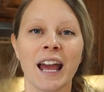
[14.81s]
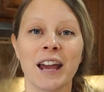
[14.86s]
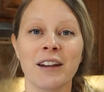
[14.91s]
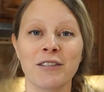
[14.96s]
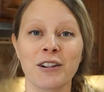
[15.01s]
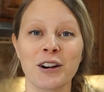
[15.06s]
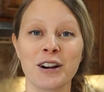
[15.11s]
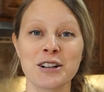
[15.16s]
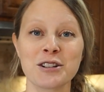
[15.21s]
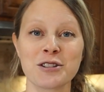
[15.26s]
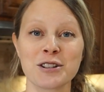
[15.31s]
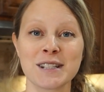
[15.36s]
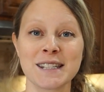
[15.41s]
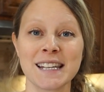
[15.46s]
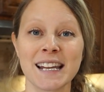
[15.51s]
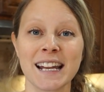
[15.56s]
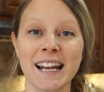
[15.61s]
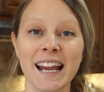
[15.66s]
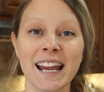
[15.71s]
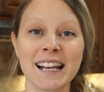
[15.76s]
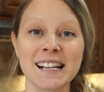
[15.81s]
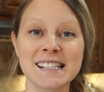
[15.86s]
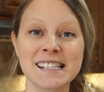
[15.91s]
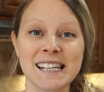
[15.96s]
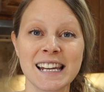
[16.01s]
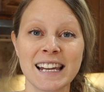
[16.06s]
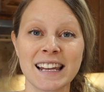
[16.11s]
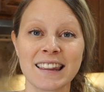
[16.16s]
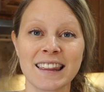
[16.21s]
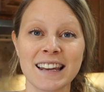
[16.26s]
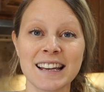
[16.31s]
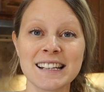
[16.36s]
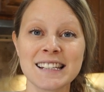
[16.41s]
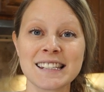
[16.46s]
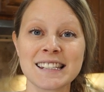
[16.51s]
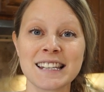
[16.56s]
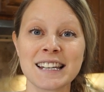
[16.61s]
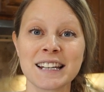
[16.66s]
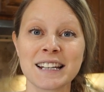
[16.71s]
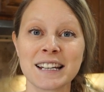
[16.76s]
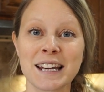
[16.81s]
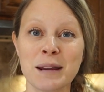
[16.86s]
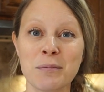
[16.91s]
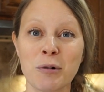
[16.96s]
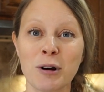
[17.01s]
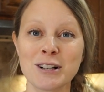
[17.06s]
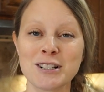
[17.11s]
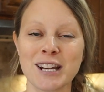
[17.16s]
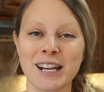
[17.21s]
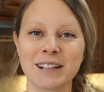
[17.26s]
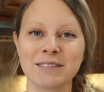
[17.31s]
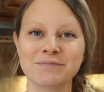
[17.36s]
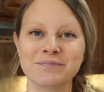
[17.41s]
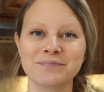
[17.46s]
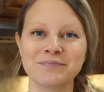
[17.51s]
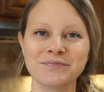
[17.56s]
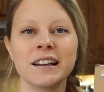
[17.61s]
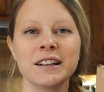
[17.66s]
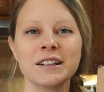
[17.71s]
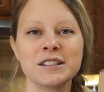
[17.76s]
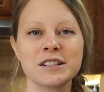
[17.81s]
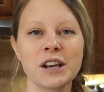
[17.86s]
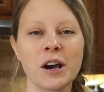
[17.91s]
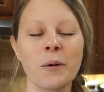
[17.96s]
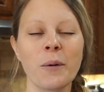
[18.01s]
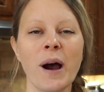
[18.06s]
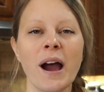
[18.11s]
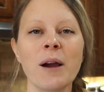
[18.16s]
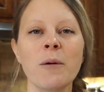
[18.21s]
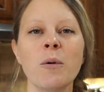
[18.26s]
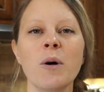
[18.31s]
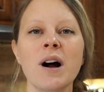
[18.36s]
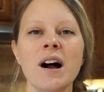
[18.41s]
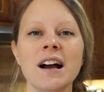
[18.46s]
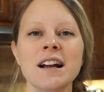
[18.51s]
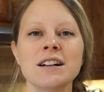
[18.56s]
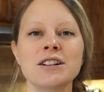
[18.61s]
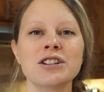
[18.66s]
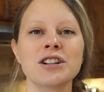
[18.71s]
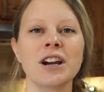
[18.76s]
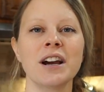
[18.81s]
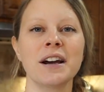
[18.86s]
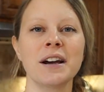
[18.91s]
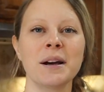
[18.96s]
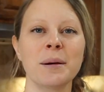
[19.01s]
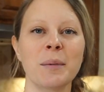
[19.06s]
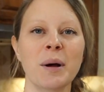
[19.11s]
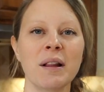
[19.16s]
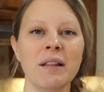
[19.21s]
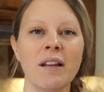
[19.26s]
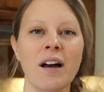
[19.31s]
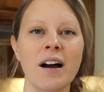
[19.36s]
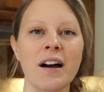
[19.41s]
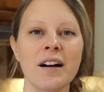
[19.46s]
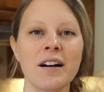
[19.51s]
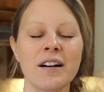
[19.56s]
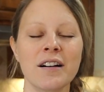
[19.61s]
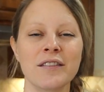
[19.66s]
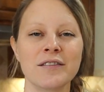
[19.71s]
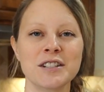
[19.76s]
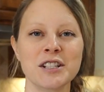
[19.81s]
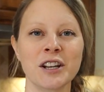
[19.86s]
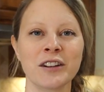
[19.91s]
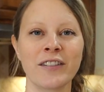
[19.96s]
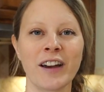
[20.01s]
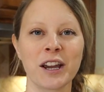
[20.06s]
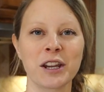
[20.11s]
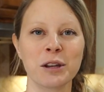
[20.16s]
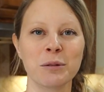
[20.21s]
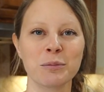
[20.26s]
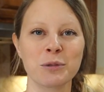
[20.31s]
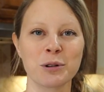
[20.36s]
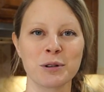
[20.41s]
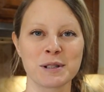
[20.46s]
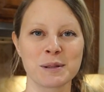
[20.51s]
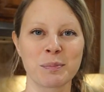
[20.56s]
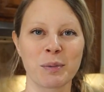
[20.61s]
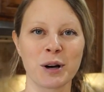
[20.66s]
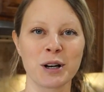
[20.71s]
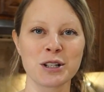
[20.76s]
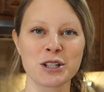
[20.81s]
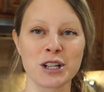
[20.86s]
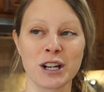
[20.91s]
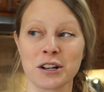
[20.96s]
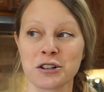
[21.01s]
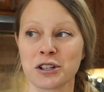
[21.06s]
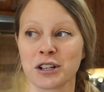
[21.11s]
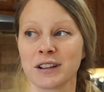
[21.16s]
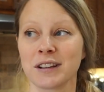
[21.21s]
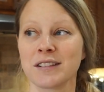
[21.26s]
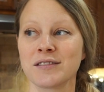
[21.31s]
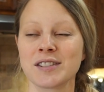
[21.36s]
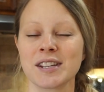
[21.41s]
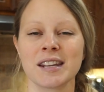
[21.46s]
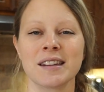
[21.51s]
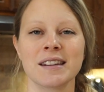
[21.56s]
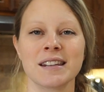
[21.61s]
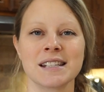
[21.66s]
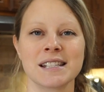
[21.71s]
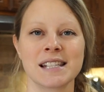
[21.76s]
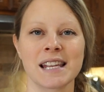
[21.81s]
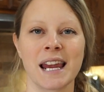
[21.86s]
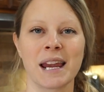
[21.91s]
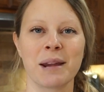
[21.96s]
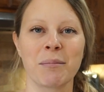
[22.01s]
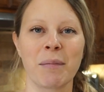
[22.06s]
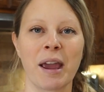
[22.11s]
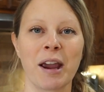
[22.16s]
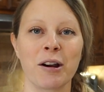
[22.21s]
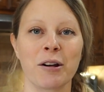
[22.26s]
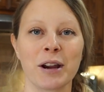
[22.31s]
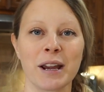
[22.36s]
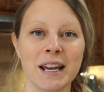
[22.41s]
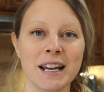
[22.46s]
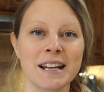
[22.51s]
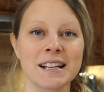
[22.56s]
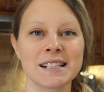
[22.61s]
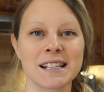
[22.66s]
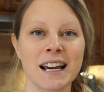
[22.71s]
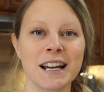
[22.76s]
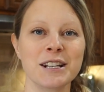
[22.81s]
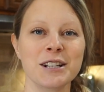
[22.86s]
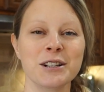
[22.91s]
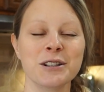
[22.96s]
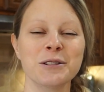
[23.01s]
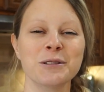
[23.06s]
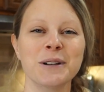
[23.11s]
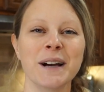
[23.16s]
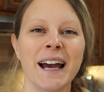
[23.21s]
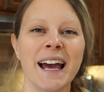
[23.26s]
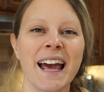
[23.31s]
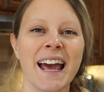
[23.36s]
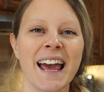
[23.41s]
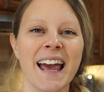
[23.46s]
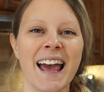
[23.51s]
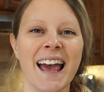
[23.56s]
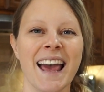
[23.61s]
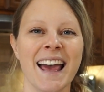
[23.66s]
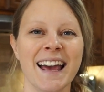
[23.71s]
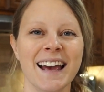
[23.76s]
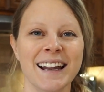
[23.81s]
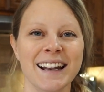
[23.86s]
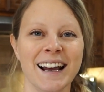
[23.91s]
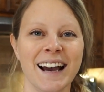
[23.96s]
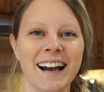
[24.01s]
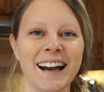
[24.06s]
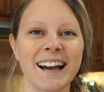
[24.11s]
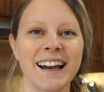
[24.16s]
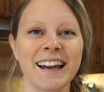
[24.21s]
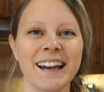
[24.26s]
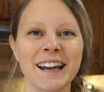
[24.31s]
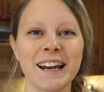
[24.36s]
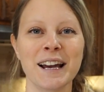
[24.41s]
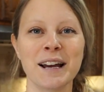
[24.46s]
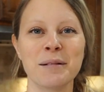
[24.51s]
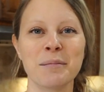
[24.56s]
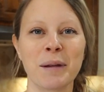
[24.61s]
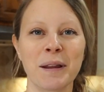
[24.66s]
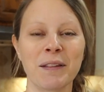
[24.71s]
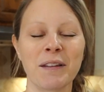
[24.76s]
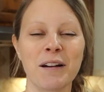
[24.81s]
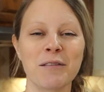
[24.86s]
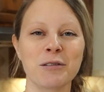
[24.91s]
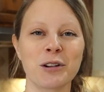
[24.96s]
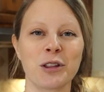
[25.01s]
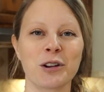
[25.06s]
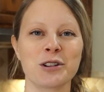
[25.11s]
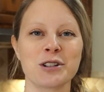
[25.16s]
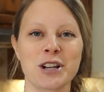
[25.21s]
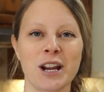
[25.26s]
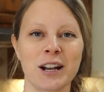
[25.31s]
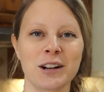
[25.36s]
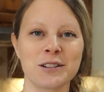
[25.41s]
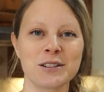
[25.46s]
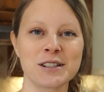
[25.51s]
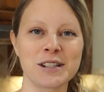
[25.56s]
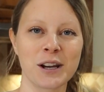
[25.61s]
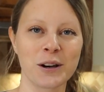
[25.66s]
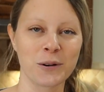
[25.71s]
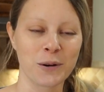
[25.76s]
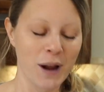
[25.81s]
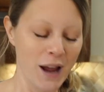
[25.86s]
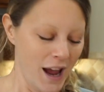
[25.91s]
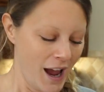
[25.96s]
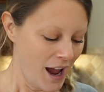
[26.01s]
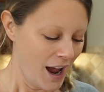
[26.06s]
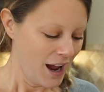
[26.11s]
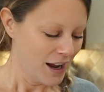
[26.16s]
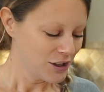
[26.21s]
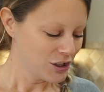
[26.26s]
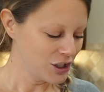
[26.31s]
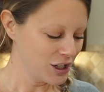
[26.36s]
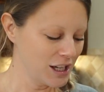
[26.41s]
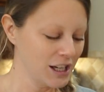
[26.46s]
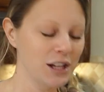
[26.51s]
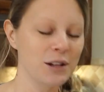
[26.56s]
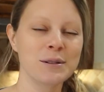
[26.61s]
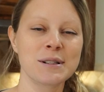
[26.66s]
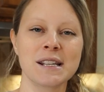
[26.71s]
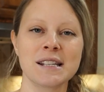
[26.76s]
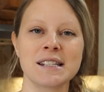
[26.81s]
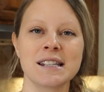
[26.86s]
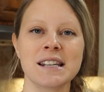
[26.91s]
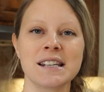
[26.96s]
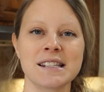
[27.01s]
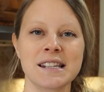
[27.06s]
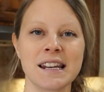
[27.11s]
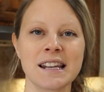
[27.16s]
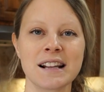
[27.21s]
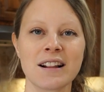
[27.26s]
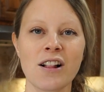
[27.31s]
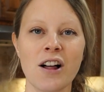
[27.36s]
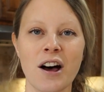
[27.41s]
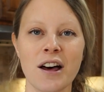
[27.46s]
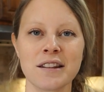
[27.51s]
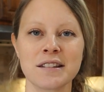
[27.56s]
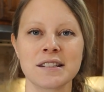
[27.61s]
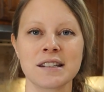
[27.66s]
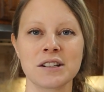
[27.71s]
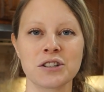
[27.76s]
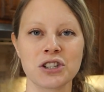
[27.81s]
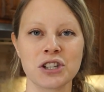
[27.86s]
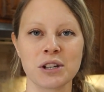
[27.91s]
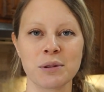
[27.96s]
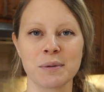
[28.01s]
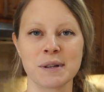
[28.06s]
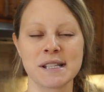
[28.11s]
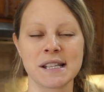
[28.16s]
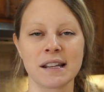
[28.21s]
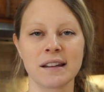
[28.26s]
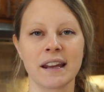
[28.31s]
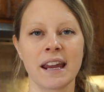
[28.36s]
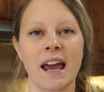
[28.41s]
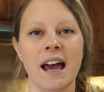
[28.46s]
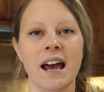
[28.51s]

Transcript: if you're interested in seeing this, keep watching. So I watch a lot of Till Vacuum Do Us Part. She actually lives in the same area as I do and I am in love with her channel. So she uses these e-cloths and she recently